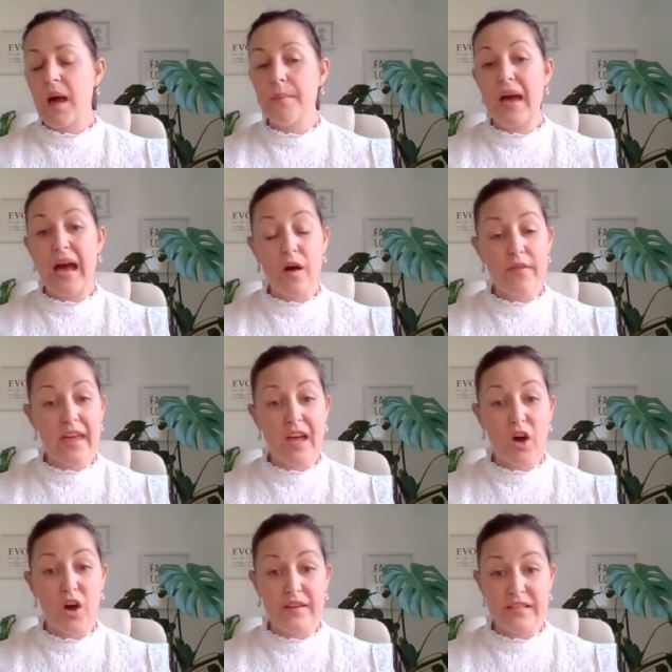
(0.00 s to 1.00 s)
um, how they
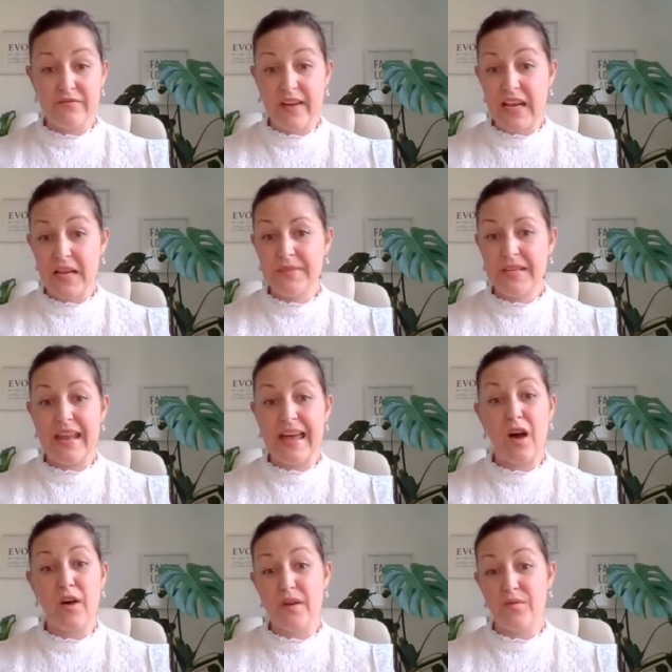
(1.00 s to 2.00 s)
are developed, and
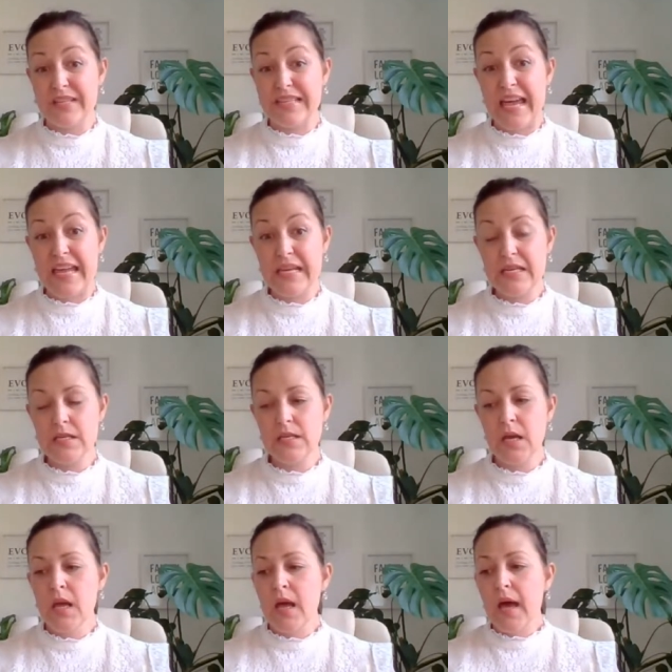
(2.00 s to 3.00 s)
how they're retained.
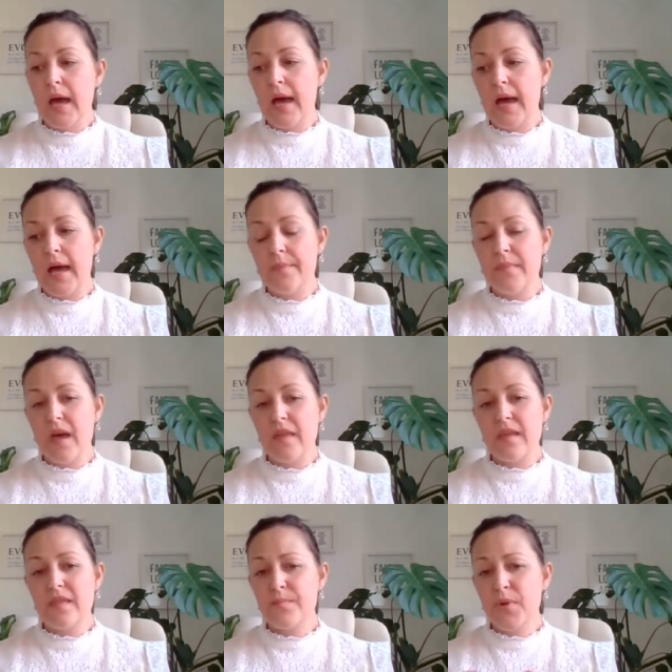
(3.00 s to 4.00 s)
Um,
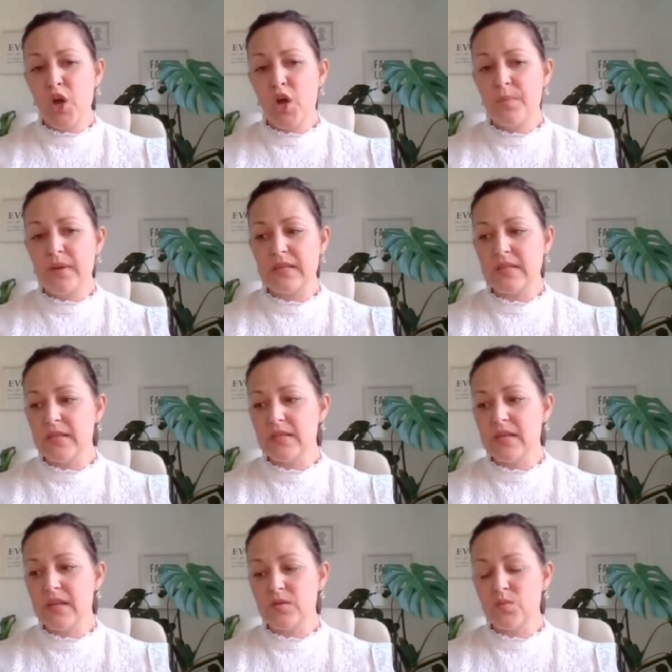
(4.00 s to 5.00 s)
and then the purpose
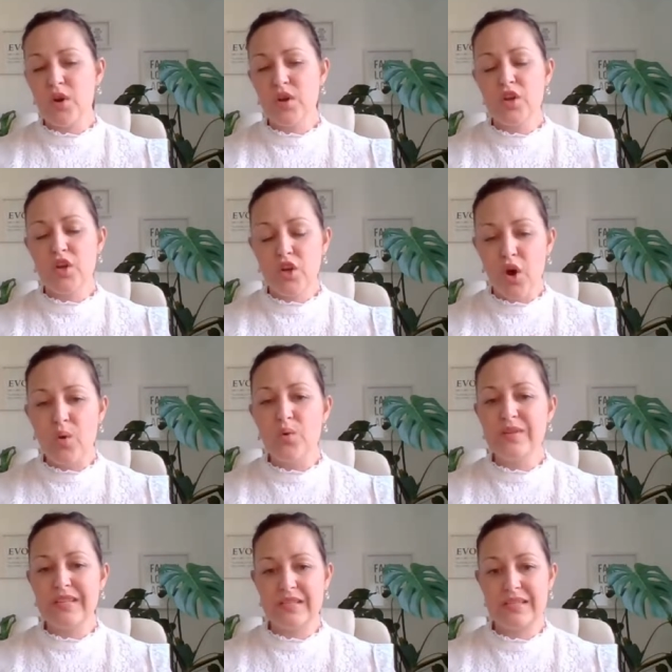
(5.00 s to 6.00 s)
is, is what are the
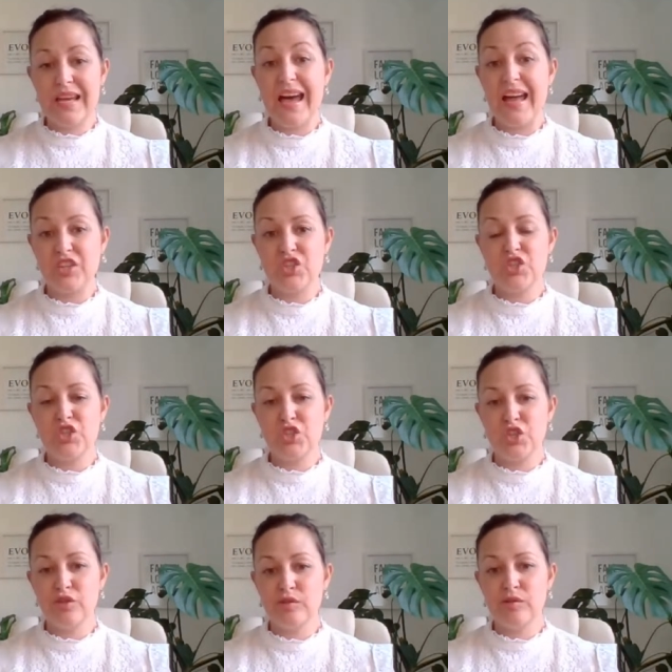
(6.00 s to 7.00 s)
goals attached
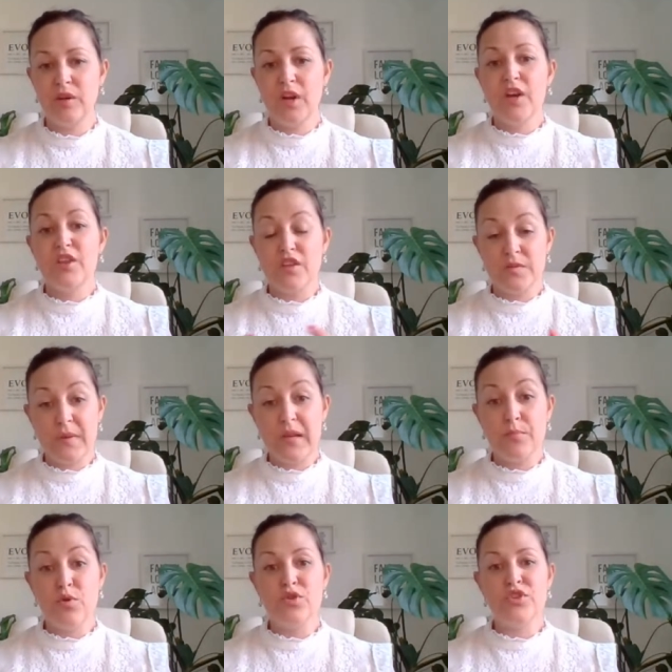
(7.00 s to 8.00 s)
to those
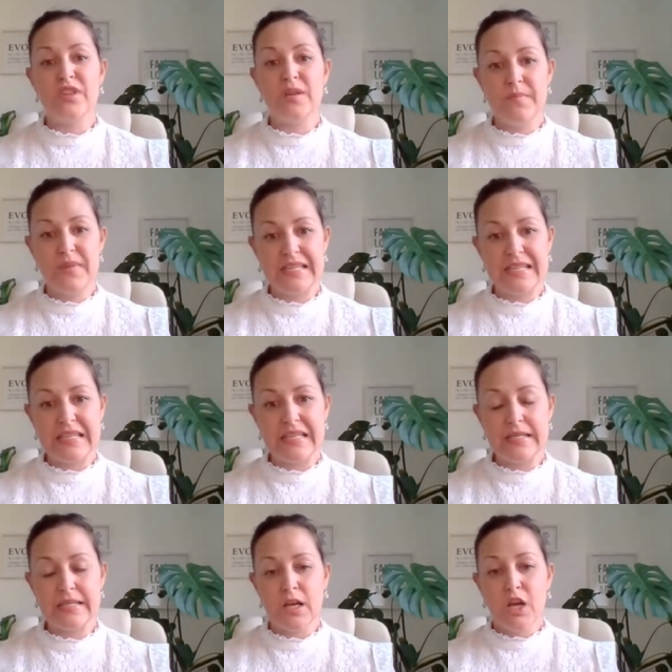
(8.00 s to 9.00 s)
people, to the
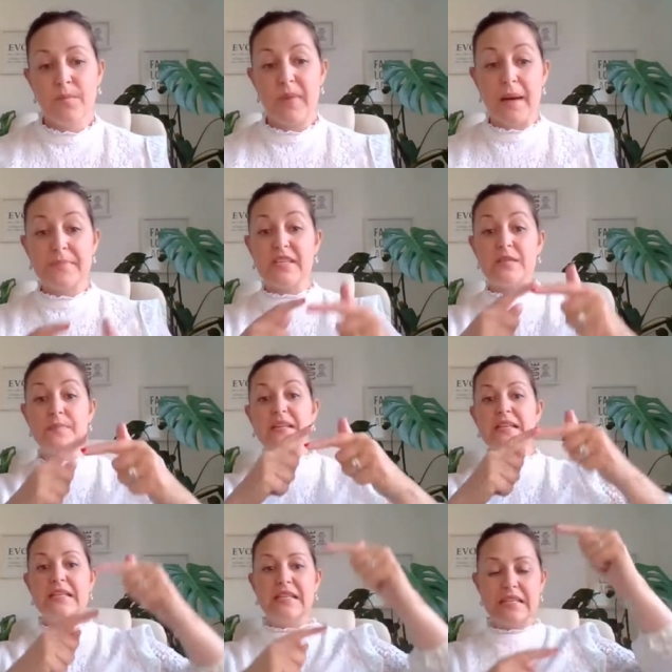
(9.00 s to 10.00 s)
business? Perhaps there's
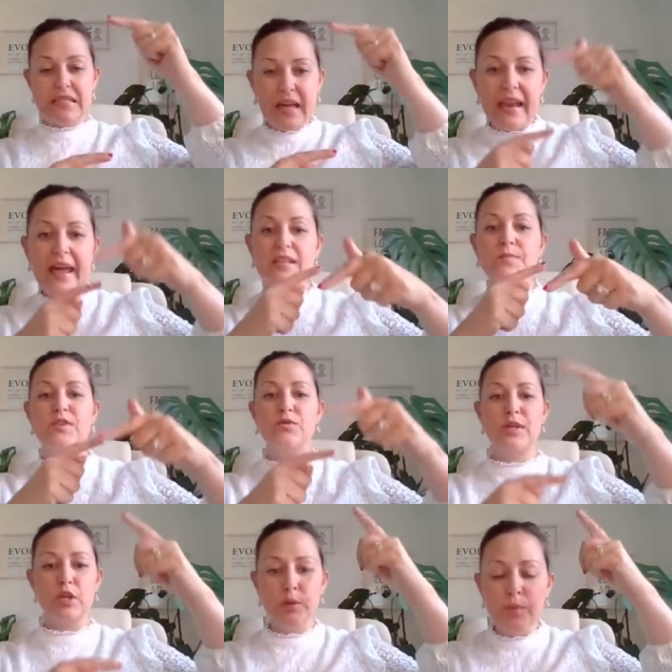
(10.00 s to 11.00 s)
been a disconnect
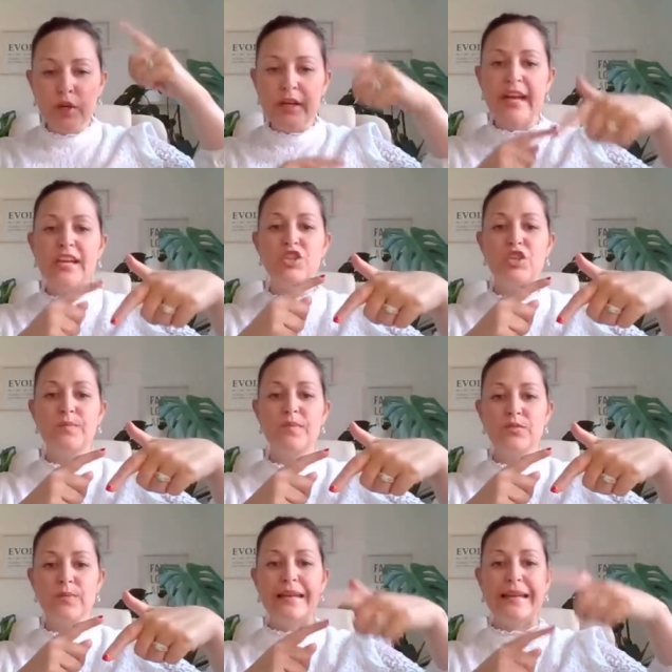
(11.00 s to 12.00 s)
between communication
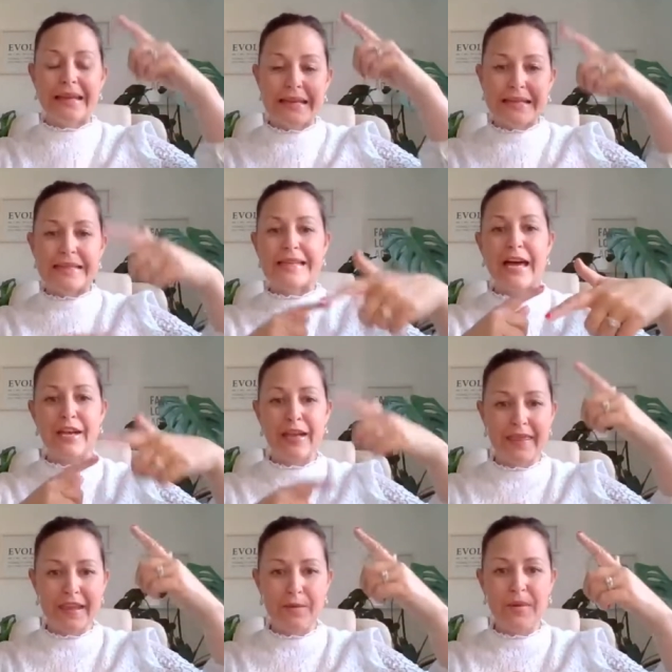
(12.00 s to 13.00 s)
between leaders and,
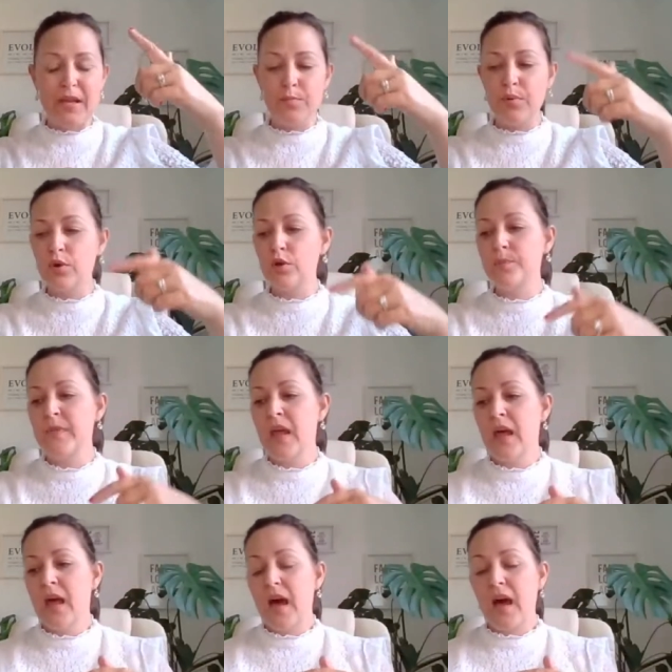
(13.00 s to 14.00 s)
and their people.
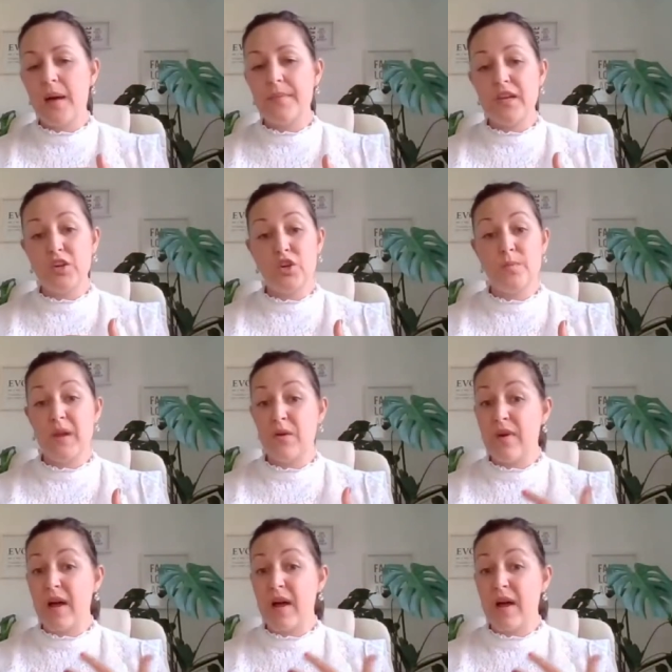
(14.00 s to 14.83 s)
Um, it could be